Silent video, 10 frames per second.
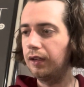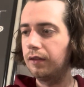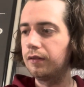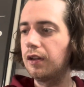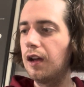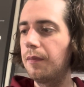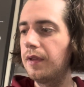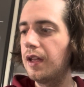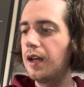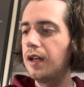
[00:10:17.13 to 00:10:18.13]
on top of
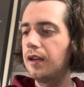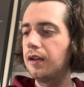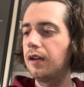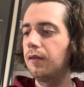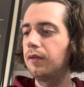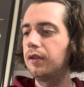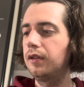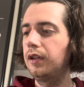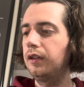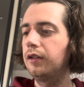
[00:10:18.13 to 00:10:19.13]
that, I want to
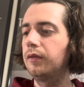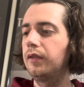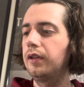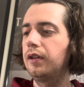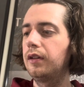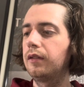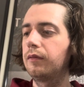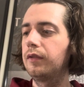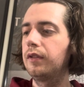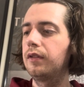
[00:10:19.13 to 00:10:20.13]
like go in there
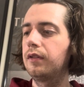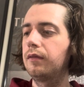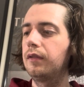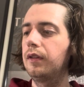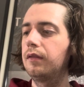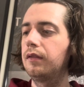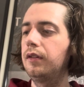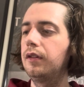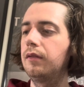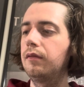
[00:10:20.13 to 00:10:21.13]
with,
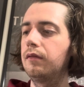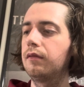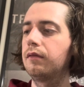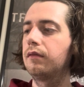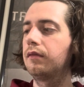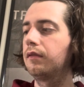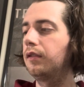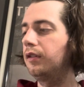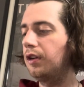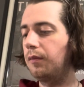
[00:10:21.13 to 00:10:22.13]
a
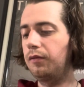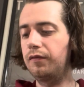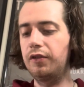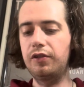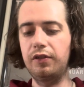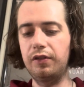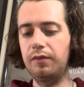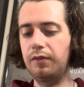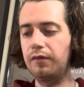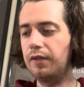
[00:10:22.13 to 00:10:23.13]
couple versions
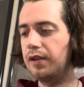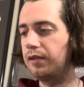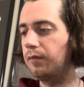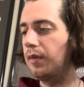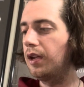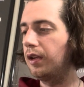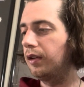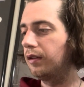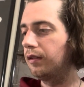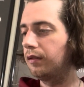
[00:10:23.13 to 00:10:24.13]
of my resume
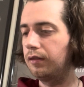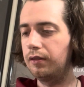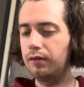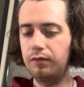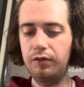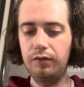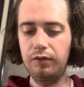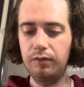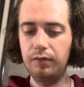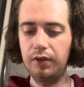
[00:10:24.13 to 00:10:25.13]
and do
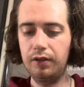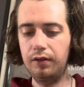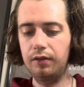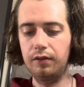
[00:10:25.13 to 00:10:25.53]
some of the